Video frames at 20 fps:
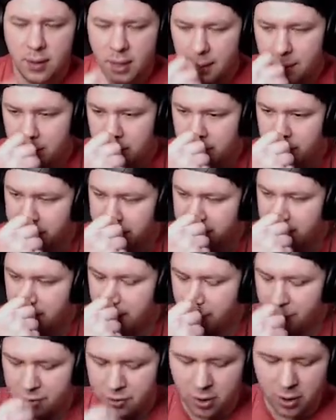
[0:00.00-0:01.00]
I'm curious to see
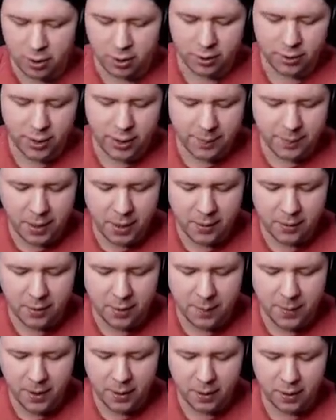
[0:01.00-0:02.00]
if we'll struggle. It might
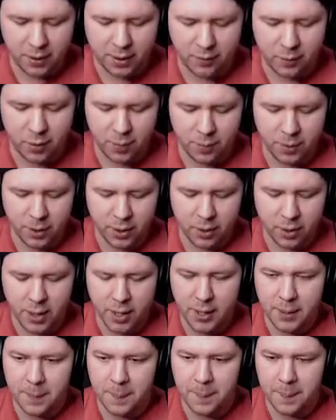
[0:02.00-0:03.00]
depend on if we brick or
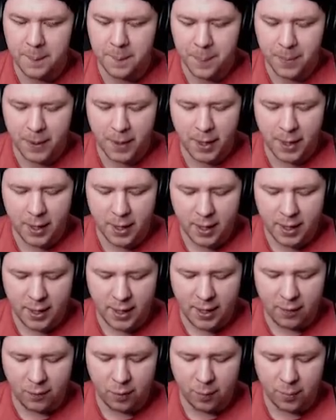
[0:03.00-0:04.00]
not.
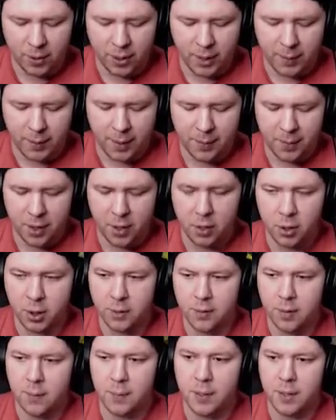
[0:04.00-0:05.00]
If we brick, it might be all
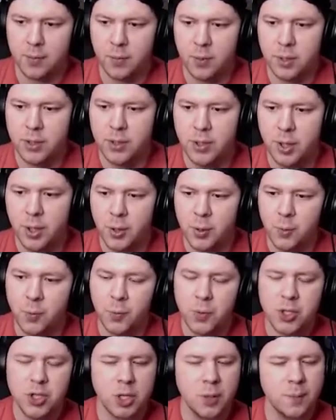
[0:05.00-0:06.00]
over, but if we don't,
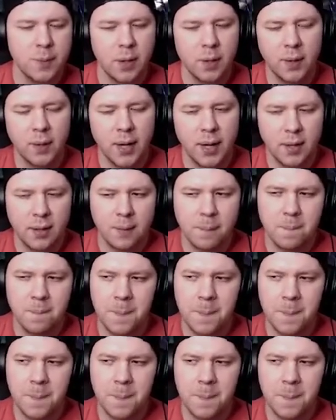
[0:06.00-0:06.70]
we should be okay.